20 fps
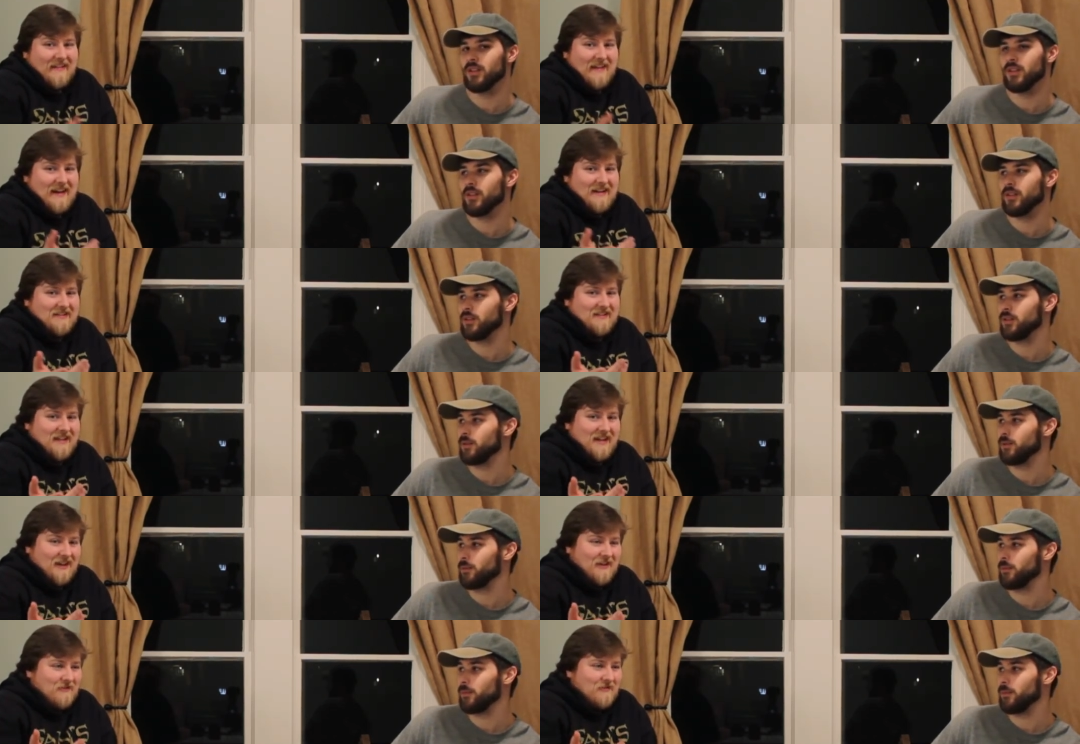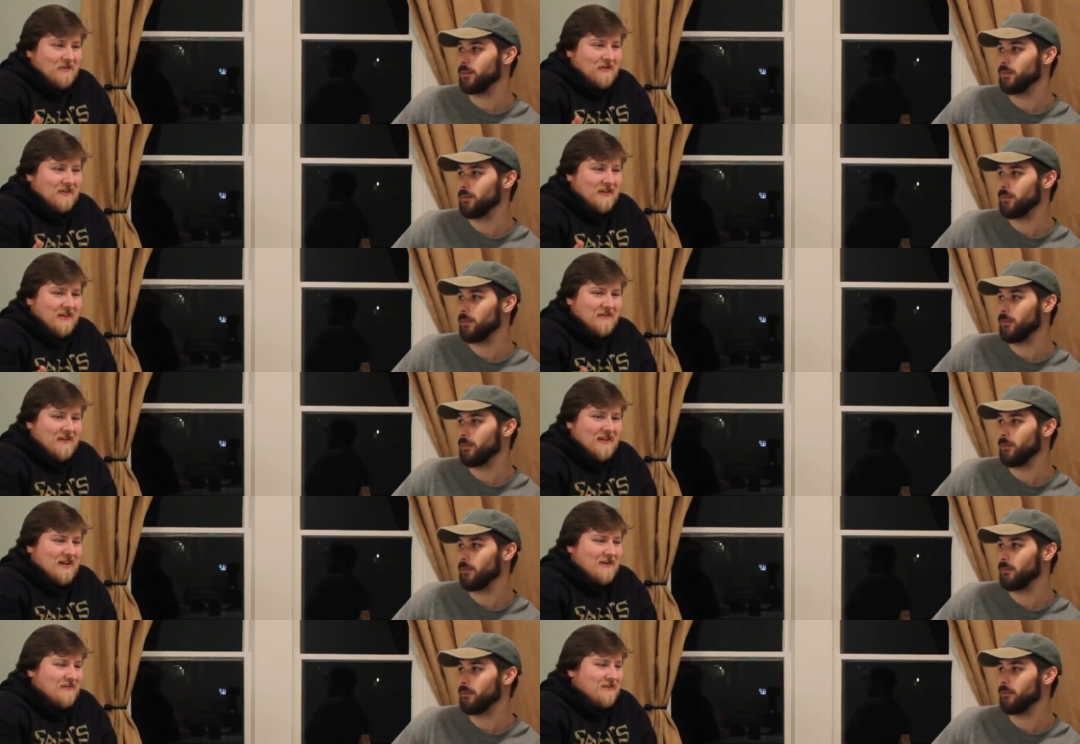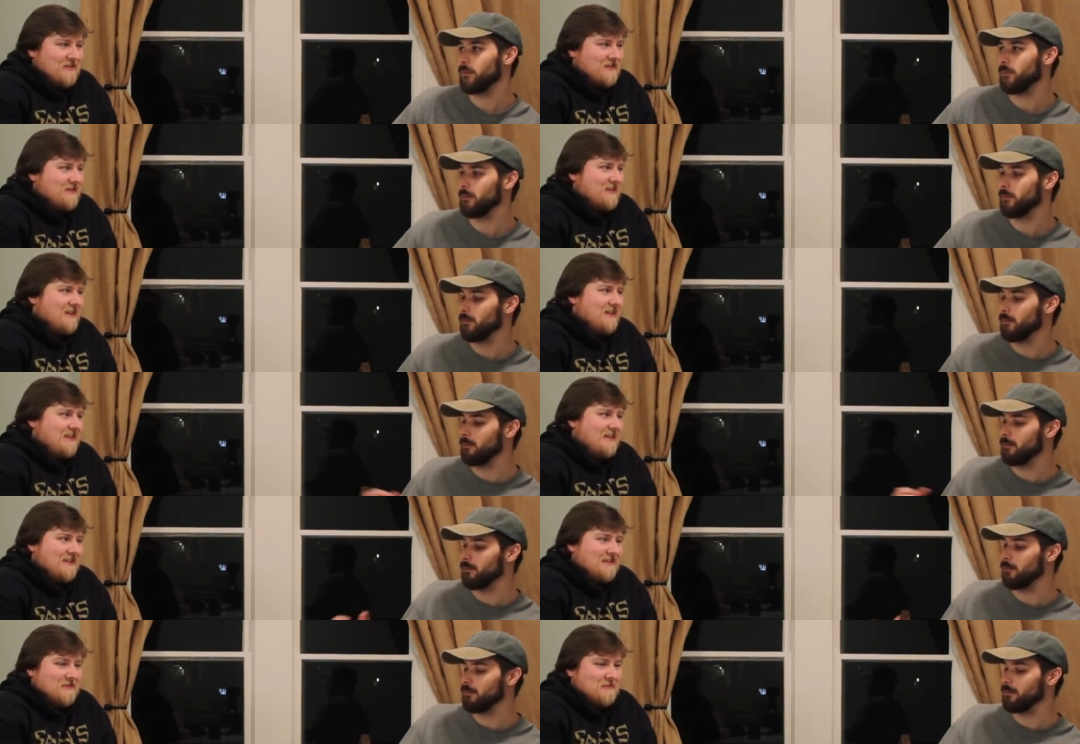Speaker 1: That's like the one thing we haven't
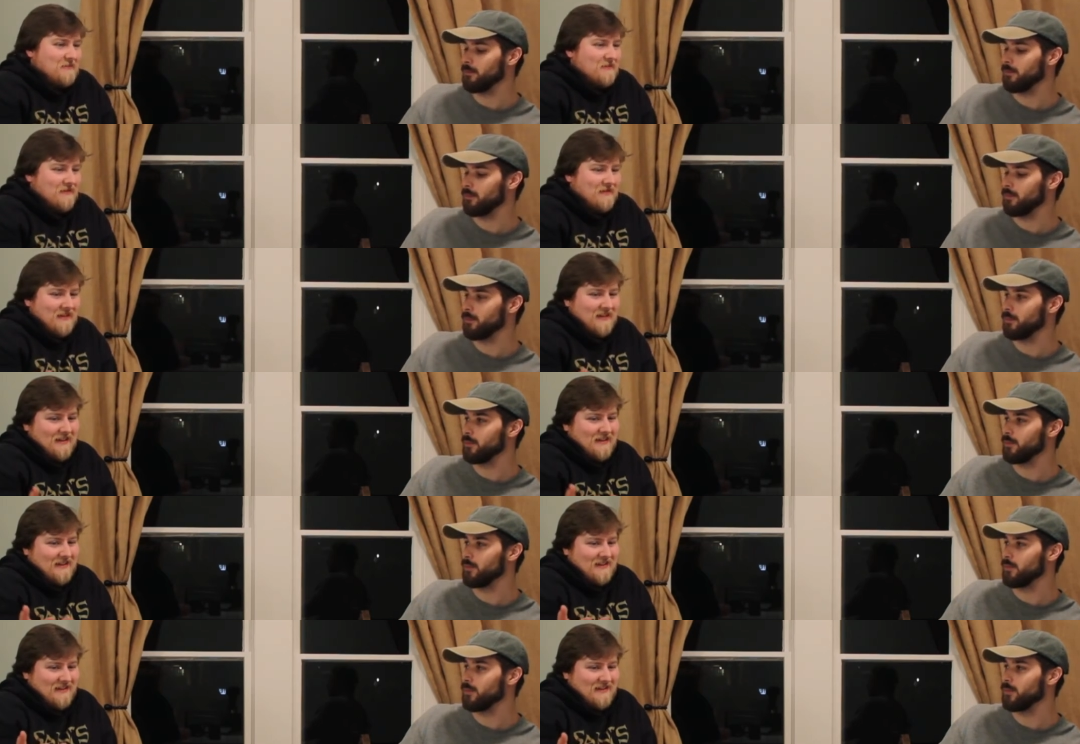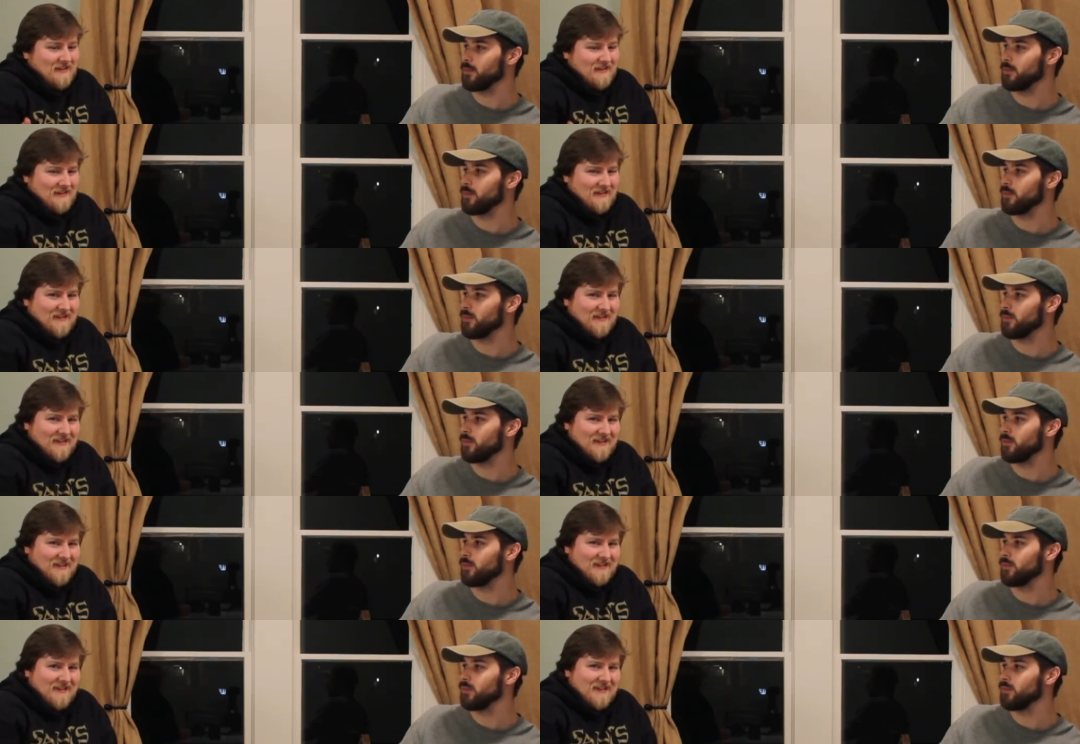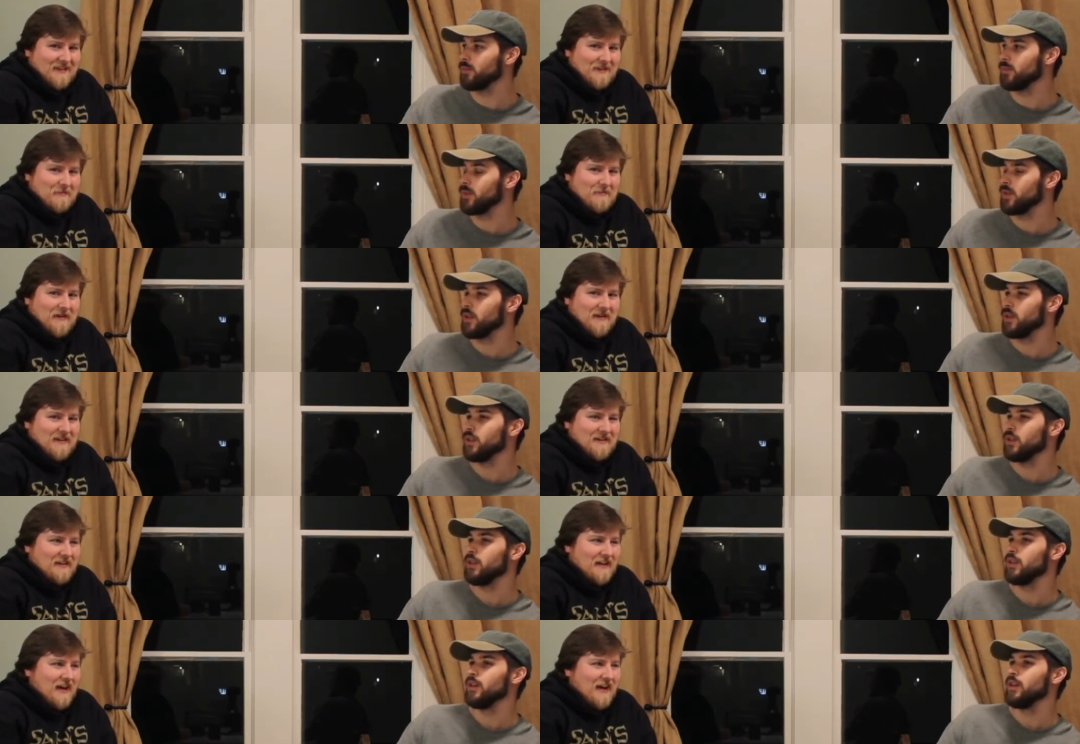said. It's like the
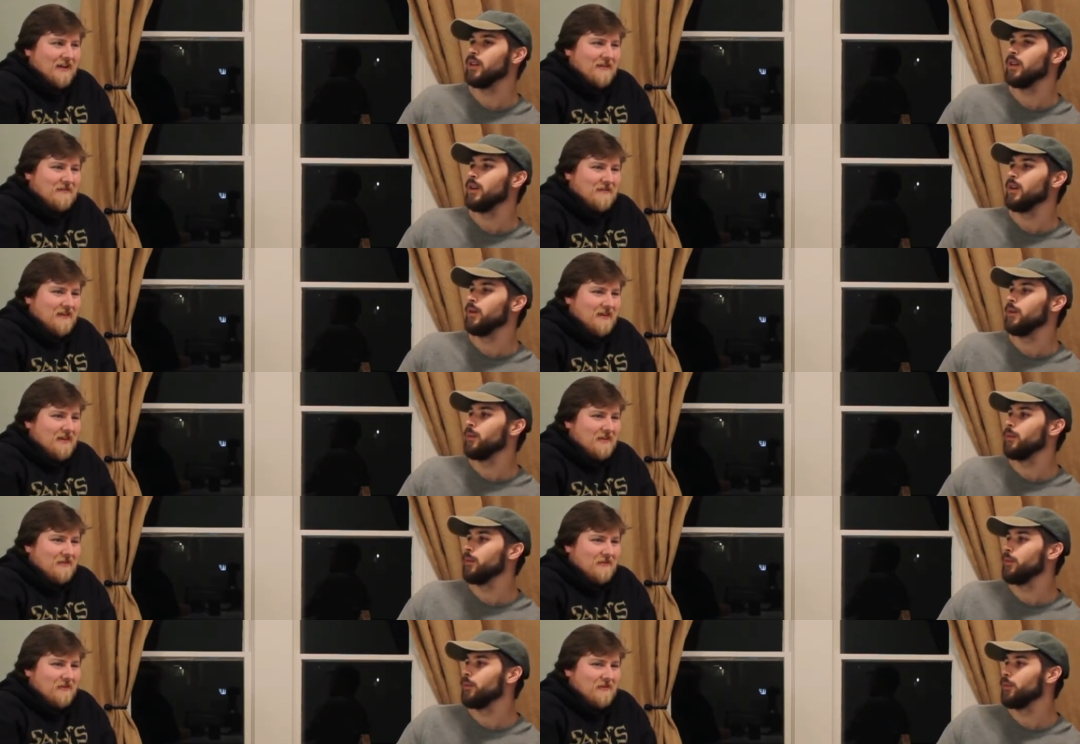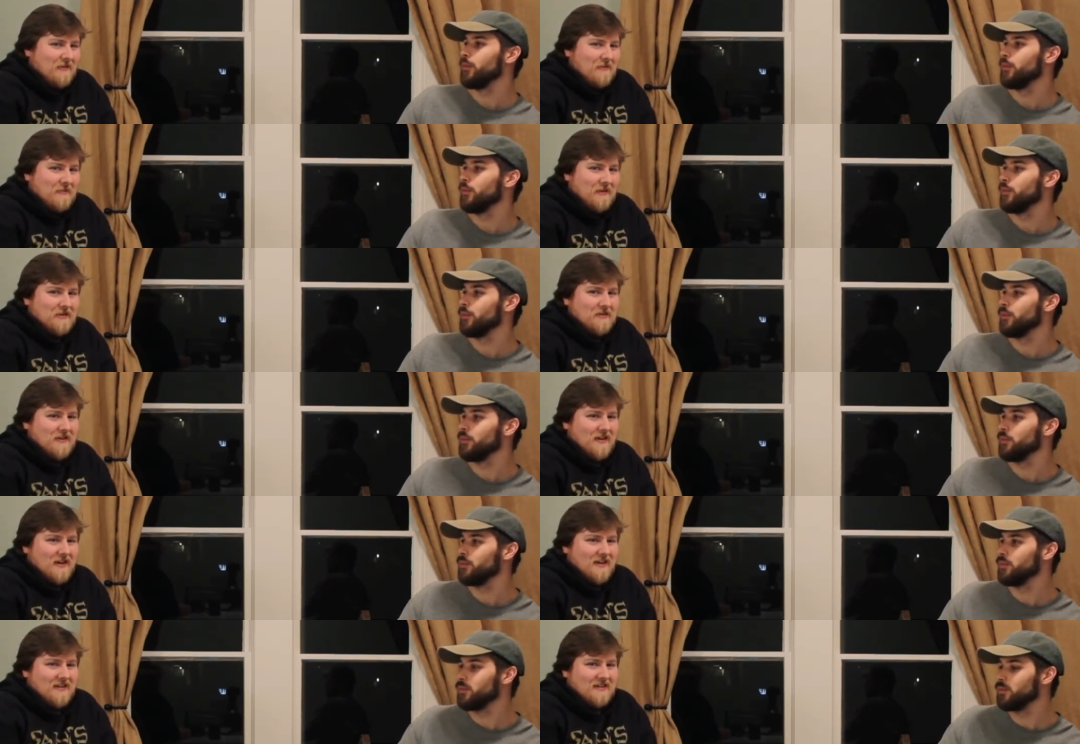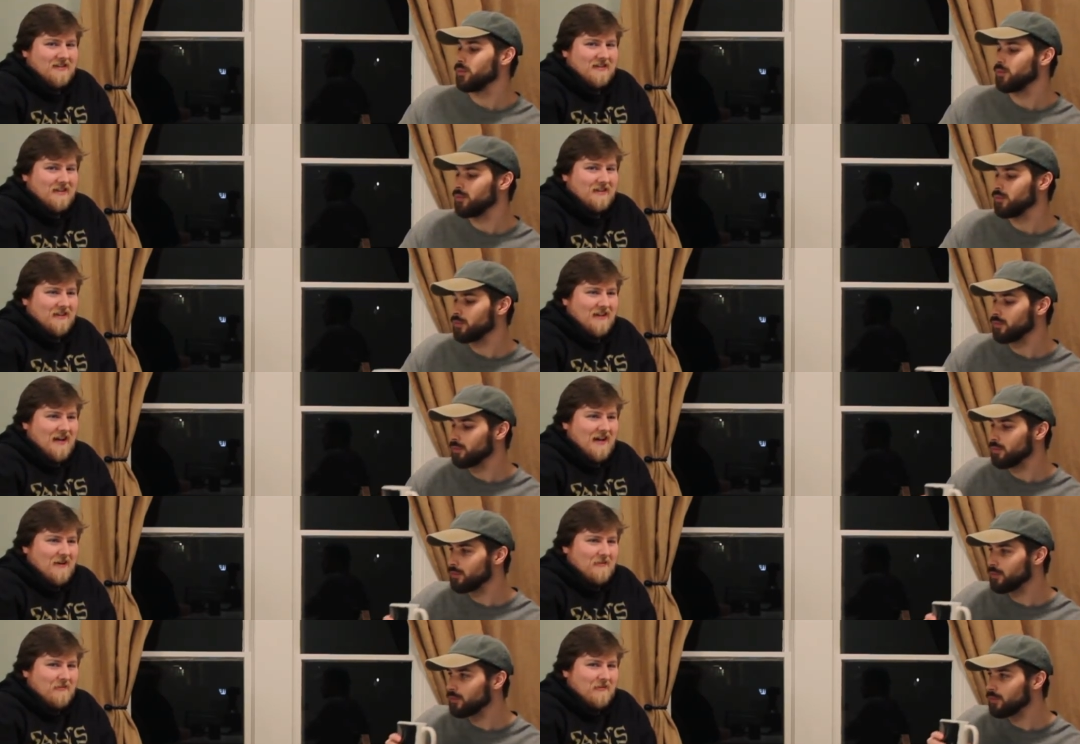big the elephant in the room. They're trying to
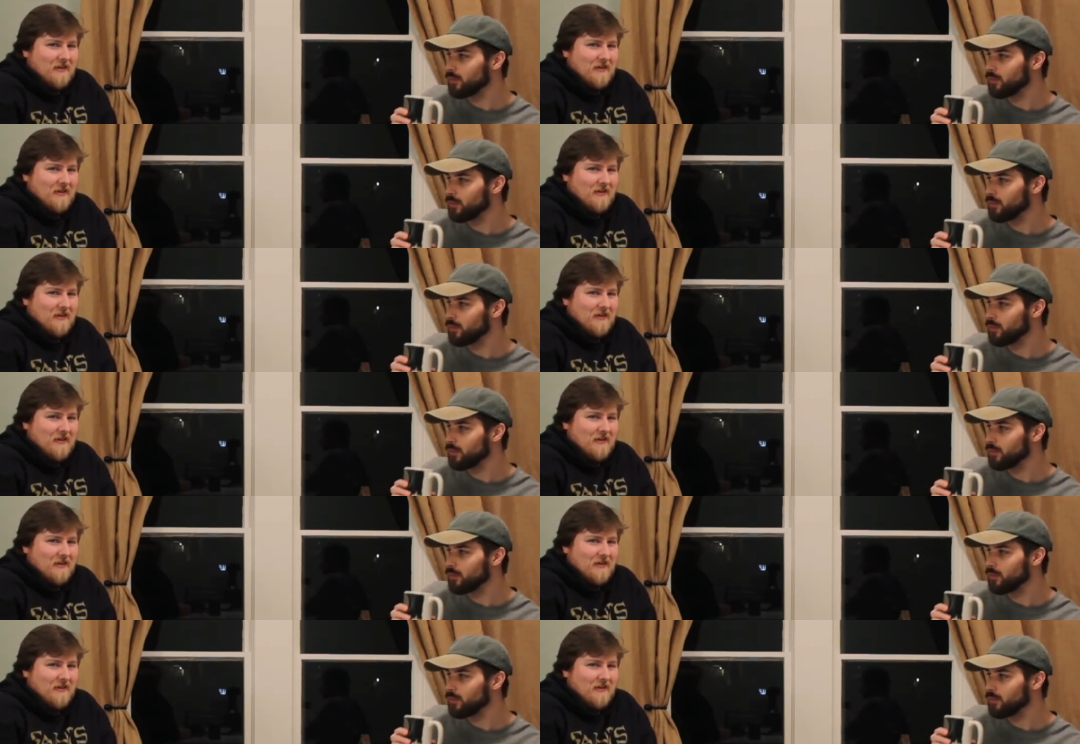sell